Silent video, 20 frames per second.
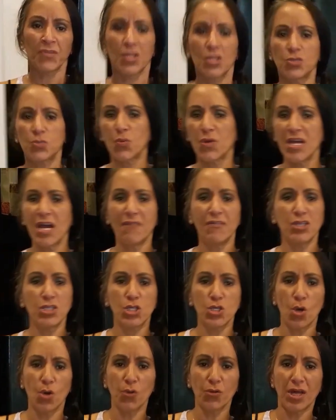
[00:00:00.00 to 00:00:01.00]
Oh yeah. We haven't
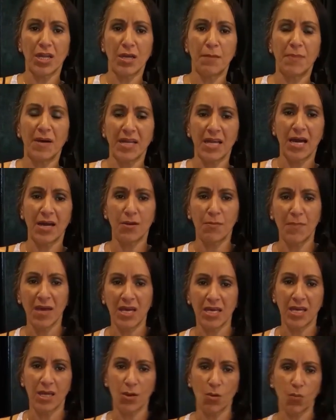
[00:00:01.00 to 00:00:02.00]
showed anybody how to
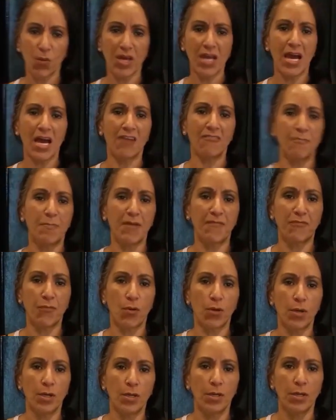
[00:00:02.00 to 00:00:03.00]
make it. We can do a
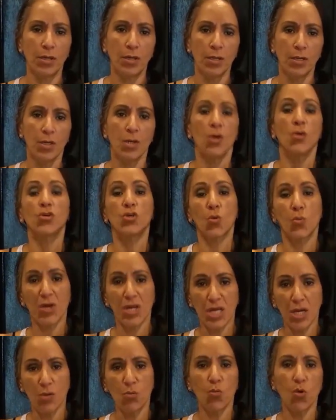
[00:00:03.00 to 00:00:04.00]
separate video. So
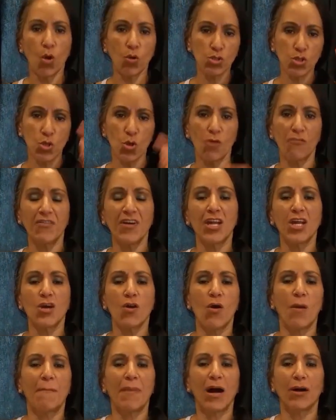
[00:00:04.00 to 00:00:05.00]
we'll do a
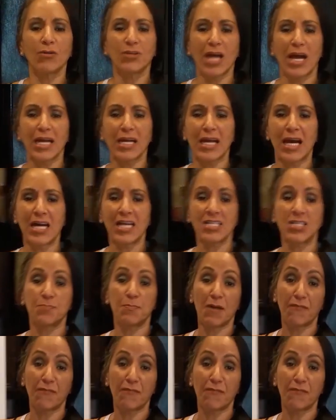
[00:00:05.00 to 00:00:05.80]
video about that, guys.